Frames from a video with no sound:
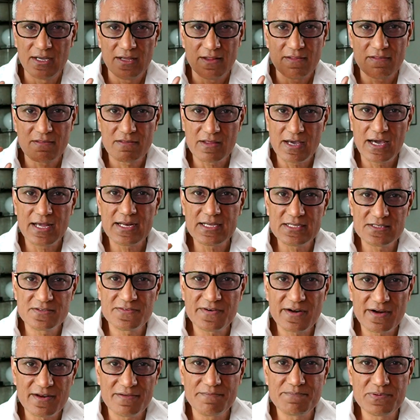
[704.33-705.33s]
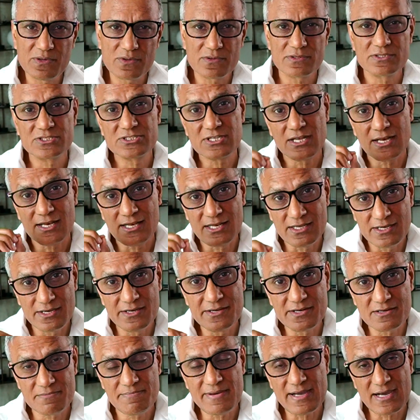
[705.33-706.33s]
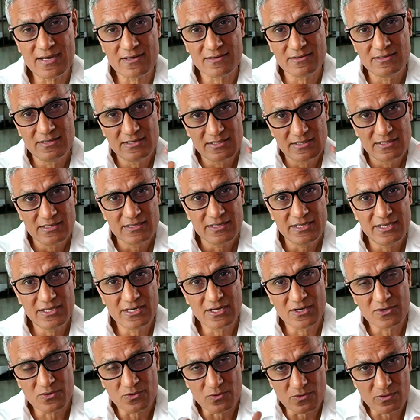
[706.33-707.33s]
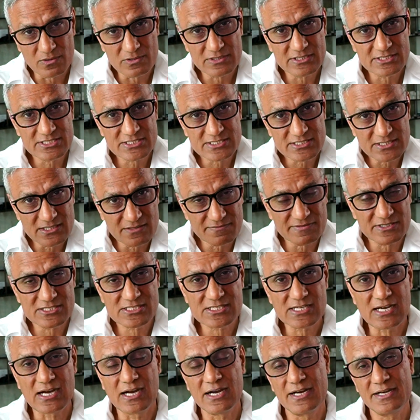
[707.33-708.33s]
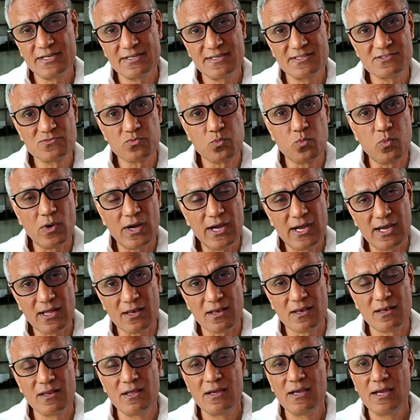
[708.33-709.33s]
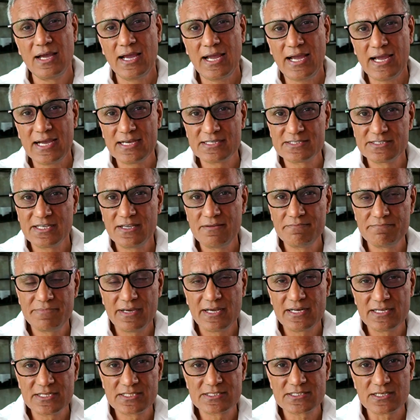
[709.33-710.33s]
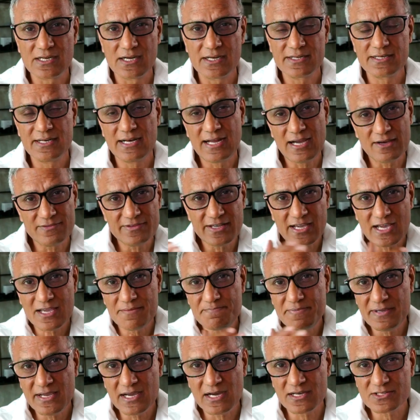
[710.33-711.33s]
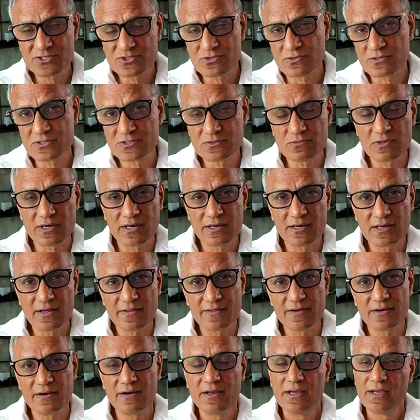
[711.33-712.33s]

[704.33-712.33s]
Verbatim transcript: That is very important. So learn about, you know, all the server side as well as the embedded side and how the APIs talk to one another.